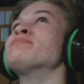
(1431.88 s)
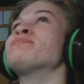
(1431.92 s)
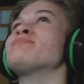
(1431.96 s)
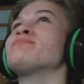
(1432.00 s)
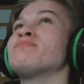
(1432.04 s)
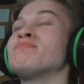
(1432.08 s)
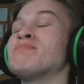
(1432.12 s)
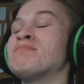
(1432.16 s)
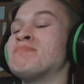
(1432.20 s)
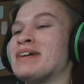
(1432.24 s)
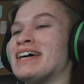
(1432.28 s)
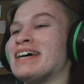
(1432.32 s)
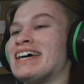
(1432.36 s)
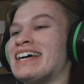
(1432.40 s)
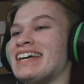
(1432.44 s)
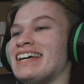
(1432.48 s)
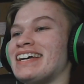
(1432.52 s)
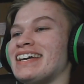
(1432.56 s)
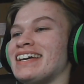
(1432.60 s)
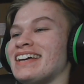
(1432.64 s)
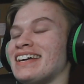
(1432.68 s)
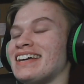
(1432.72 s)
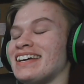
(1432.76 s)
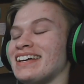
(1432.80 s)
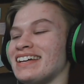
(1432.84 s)
But
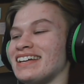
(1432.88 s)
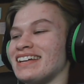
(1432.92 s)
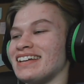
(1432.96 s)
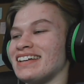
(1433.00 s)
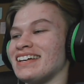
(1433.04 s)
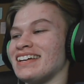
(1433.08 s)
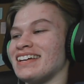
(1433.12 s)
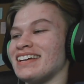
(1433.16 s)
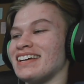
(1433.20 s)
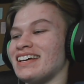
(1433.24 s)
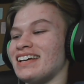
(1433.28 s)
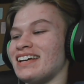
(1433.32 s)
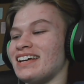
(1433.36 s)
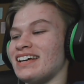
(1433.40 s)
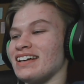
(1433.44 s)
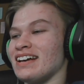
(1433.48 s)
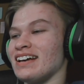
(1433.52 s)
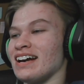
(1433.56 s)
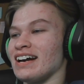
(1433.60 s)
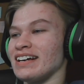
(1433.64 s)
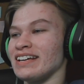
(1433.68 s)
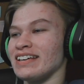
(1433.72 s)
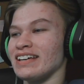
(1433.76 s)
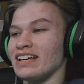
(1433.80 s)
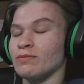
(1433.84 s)

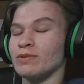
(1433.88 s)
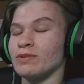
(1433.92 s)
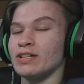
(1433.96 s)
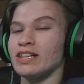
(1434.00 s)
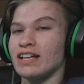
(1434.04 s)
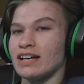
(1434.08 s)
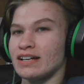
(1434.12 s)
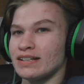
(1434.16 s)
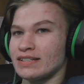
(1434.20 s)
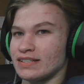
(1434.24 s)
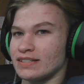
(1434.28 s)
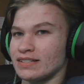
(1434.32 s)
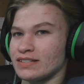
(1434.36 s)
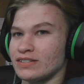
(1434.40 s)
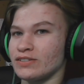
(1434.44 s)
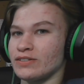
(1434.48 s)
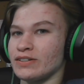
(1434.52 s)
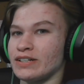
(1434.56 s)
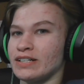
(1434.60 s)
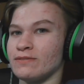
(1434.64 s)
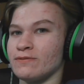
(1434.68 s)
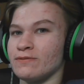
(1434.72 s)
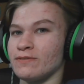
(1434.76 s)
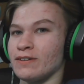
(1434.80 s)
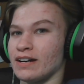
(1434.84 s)
Kageyama lost his
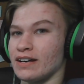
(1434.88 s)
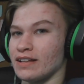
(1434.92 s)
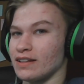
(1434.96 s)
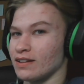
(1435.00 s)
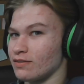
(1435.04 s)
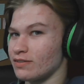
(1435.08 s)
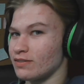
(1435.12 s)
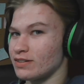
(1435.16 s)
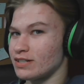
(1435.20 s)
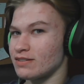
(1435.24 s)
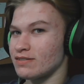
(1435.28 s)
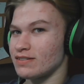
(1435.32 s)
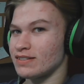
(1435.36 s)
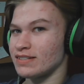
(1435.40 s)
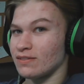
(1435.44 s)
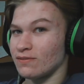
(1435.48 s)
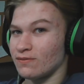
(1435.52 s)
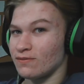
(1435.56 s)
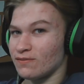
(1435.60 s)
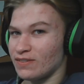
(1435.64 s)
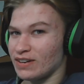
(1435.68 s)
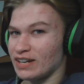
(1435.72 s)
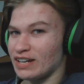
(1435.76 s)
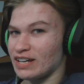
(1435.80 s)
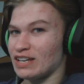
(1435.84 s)
grandfather, which was a
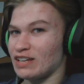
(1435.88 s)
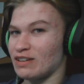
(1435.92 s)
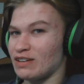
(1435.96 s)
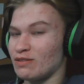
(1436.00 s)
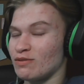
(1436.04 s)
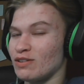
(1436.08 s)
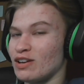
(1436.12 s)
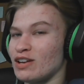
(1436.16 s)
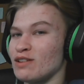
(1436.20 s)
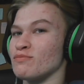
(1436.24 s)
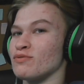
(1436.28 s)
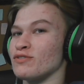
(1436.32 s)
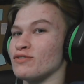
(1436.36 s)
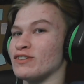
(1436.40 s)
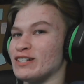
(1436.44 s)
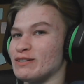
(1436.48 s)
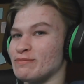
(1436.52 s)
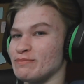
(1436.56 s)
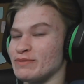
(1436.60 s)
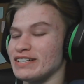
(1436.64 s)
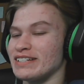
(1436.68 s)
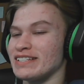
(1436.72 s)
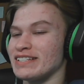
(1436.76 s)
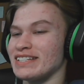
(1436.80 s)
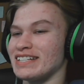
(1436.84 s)
very important
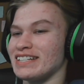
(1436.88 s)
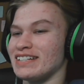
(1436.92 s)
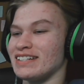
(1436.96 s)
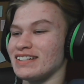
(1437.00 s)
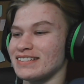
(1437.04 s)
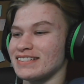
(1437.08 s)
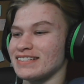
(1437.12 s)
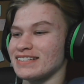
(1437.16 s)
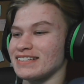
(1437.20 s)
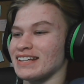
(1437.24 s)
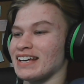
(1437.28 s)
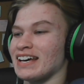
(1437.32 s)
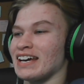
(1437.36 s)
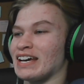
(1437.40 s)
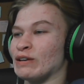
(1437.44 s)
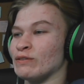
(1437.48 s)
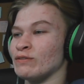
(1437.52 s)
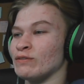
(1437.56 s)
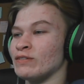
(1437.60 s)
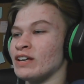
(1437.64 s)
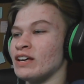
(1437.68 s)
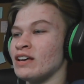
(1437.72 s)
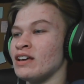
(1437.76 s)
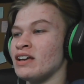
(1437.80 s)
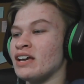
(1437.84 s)
person in his life.
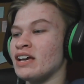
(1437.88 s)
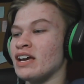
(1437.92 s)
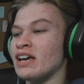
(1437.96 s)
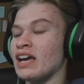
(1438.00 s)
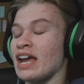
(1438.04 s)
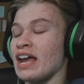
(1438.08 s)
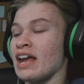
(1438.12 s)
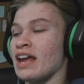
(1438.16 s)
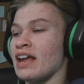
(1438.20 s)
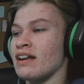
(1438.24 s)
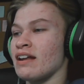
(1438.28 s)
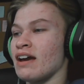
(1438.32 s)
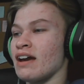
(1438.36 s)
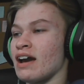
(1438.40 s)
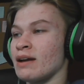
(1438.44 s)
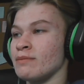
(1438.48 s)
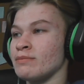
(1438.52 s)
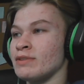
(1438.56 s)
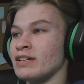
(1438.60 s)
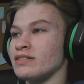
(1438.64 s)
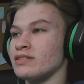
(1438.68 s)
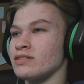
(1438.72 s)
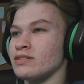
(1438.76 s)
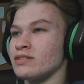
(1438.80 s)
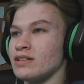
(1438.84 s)
And I'm
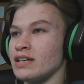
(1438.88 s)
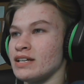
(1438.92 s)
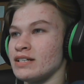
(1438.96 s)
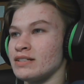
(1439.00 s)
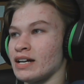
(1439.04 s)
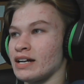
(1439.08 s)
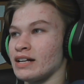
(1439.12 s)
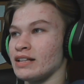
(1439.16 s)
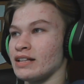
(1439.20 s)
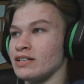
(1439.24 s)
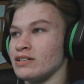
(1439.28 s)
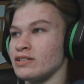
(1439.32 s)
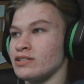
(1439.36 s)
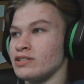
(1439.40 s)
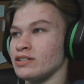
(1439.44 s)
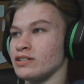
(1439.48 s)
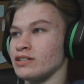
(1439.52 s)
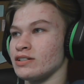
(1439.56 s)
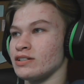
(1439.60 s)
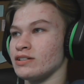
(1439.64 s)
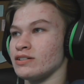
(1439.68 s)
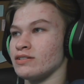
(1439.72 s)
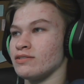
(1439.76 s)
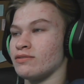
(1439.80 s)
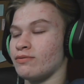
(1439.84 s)
not entirely
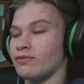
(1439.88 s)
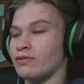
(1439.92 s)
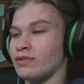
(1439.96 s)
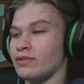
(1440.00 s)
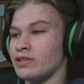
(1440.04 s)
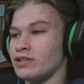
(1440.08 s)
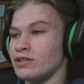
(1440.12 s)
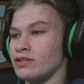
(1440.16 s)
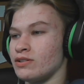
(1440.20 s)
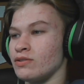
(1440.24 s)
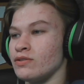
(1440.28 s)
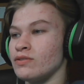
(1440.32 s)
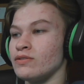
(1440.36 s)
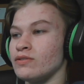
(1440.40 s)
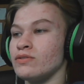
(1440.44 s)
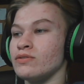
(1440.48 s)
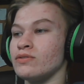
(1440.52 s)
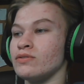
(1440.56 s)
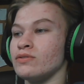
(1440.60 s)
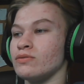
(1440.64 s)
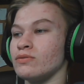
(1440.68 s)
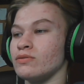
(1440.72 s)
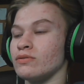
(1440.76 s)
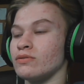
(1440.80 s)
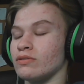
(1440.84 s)
sure
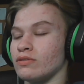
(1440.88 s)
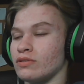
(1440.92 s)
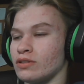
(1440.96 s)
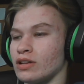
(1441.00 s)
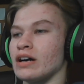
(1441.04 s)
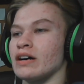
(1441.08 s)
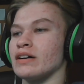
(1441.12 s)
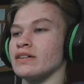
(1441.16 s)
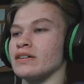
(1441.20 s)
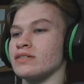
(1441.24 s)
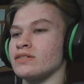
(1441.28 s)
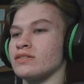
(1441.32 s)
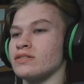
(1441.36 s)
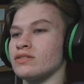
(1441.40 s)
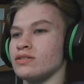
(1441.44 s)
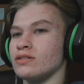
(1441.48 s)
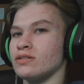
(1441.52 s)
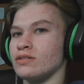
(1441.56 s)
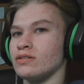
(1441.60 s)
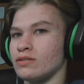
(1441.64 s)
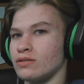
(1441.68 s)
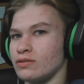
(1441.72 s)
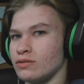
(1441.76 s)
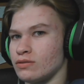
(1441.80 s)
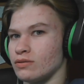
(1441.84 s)
who lost
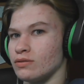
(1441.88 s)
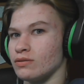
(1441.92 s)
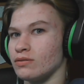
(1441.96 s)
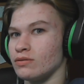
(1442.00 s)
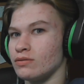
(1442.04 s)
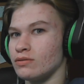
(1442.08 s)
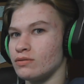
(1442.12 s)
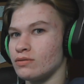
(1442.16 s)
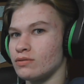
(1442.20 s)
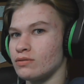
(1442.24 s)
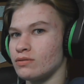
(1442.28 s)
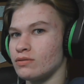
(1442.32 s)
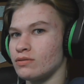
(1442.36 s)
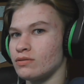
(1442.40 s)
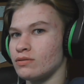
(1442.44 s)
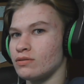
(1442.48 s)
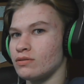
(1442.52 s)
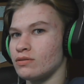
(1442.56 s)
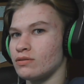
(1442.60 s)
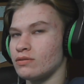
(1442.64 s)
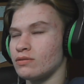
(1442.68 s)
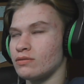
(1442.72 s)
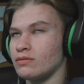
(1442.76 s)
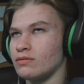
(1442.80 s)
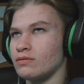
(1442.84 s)
who.
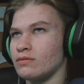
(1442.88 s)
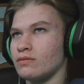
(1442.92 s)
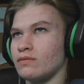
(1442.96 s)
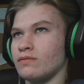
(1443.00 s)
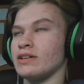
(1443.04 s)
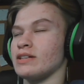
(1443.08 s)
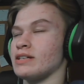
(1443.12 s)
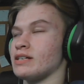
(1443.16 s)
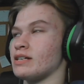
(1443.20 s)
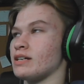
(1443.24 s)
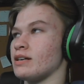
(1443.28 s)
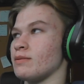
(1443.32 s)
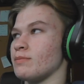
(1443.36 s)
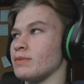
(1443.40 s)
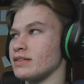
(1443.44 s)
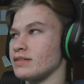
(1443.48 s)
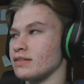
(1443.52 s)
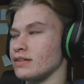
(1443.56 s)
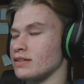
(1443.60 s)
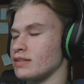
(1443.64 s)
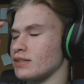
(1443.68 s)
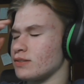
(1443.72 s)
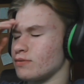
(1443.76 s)
Wait, that didn't make sense.